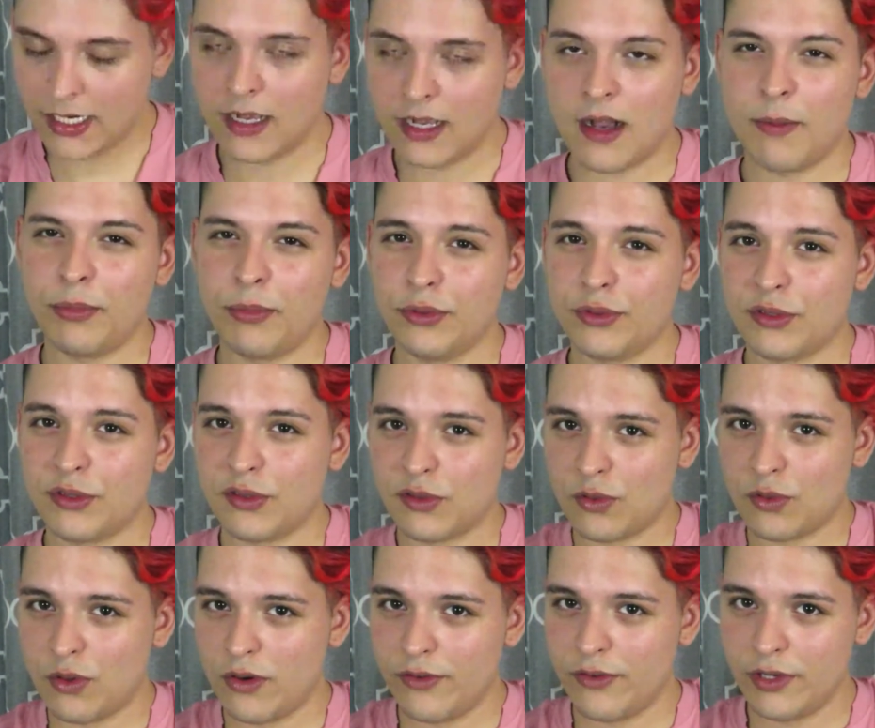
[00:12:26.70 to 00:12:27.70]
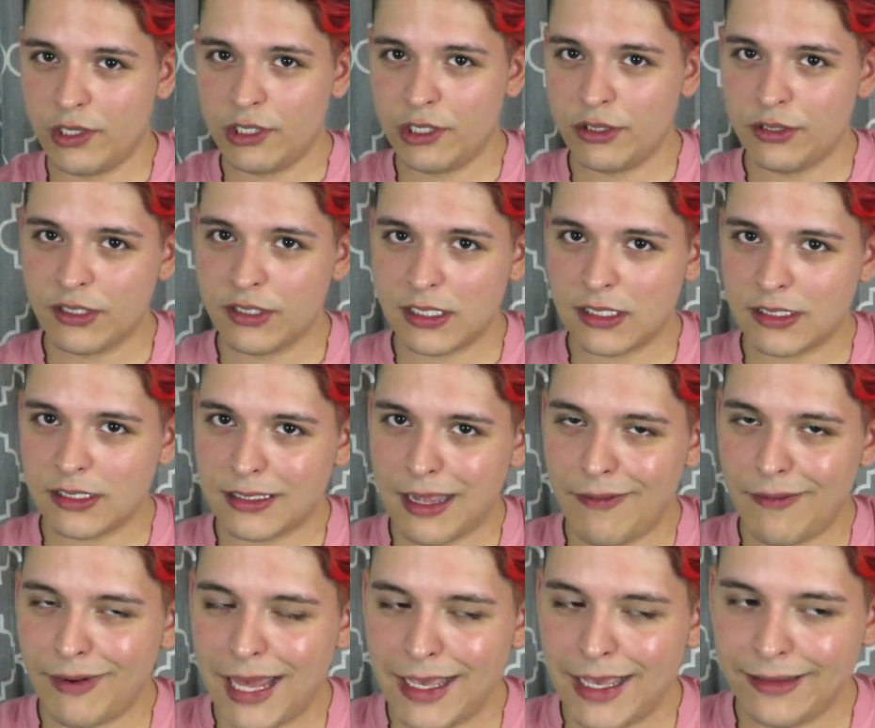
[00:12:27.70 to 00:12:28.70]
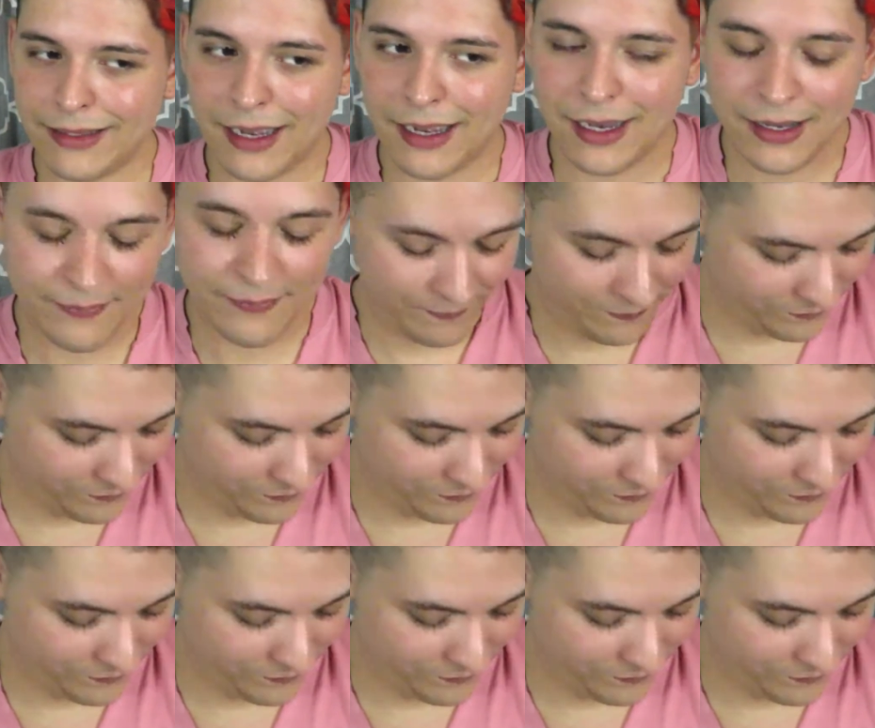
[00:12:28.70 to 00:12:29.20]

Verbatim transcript: a couple tutorials and stuff like that.